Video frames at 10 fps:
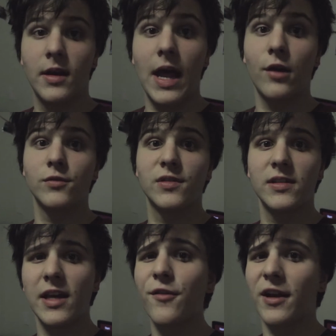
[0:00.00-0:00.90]
Now,
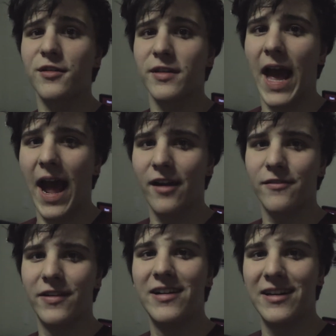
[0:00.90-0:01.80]
since I don't actually
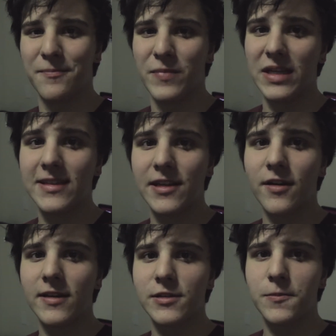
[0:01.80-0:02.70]
have a meat
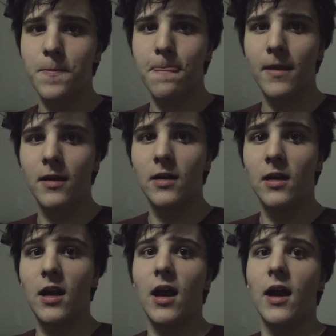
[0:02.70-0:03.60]
tenderizer,
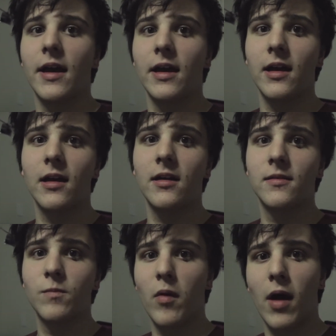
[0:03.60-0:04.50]
I
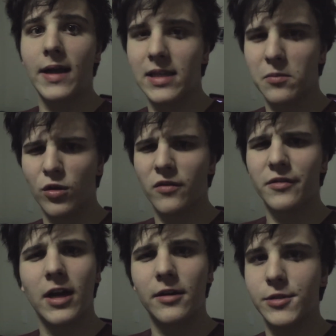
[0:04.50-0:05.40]
take more of
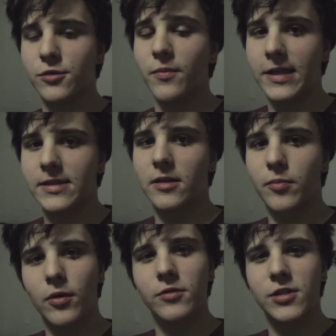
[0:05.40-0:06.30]
a how-to basic
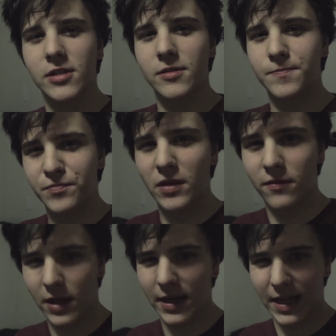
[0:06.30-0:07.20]
approach to
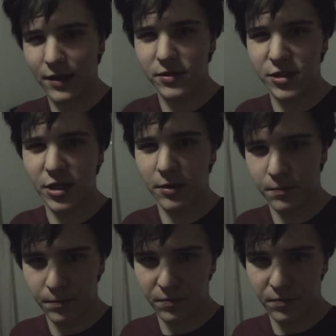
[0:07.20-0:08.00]
flattening out this chicken.